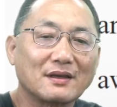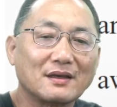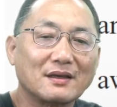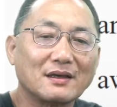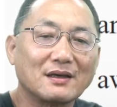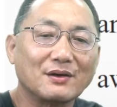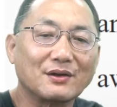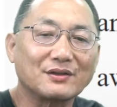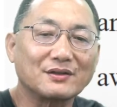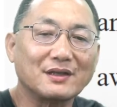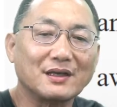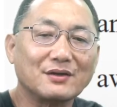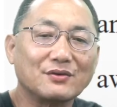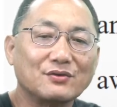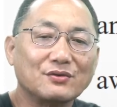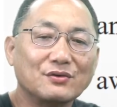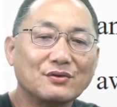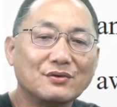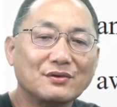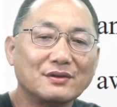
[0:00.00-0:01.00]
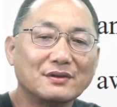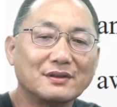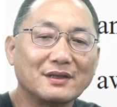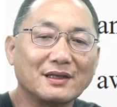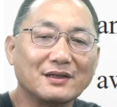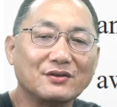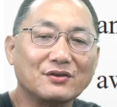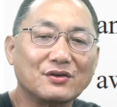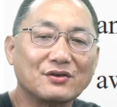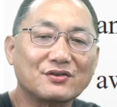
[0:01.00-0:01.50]
What did they do? They
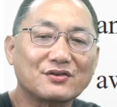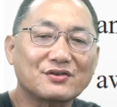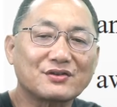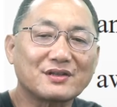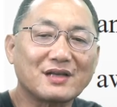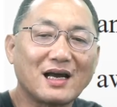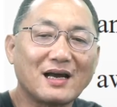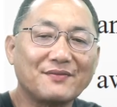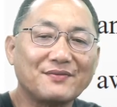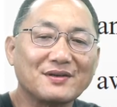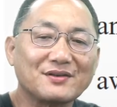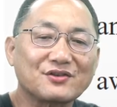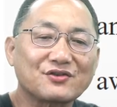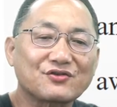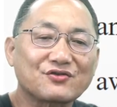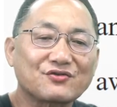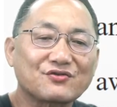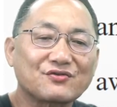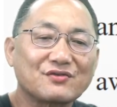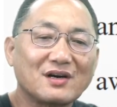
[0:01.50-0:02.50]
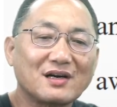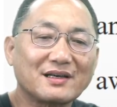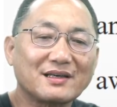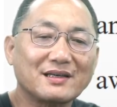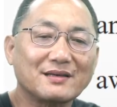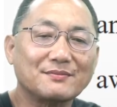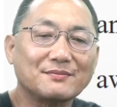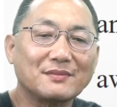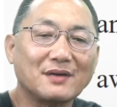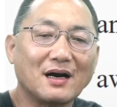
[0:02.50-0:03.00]
took staff and struck
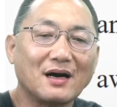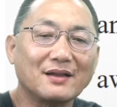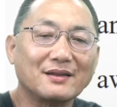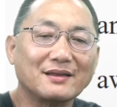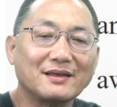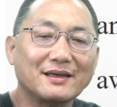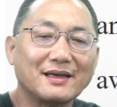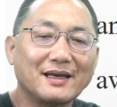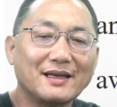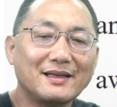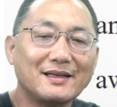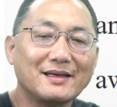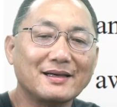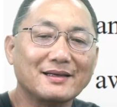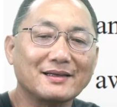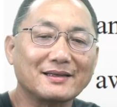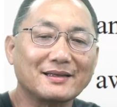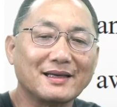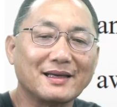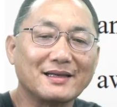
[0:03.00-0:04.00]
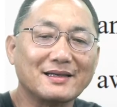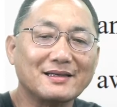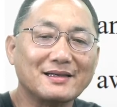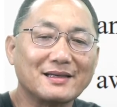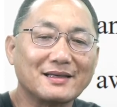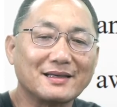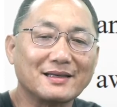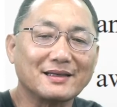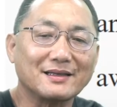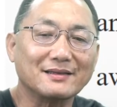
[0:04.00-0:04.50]
him on the head again and
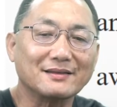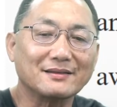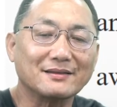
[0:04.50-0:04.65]
again.